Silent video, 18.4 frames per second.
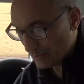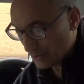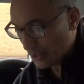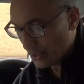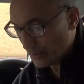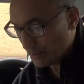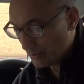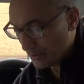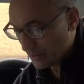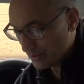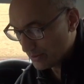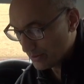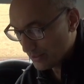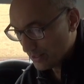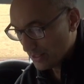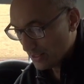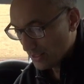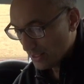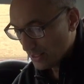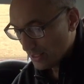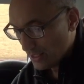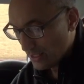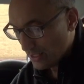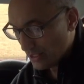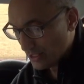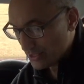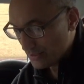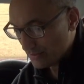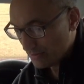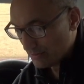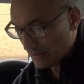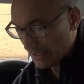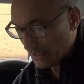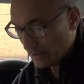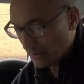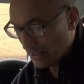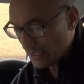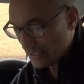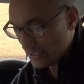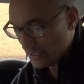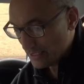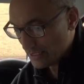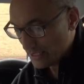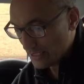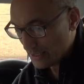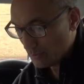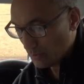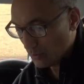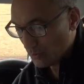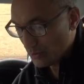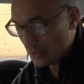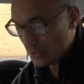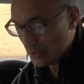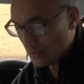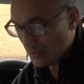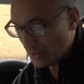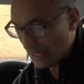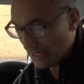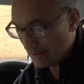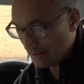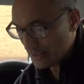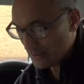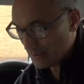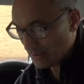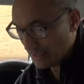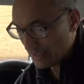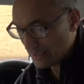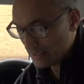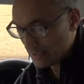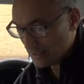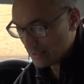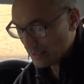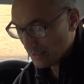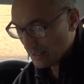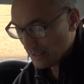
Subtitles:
and open, asked some great questions, explored the dual carriageways.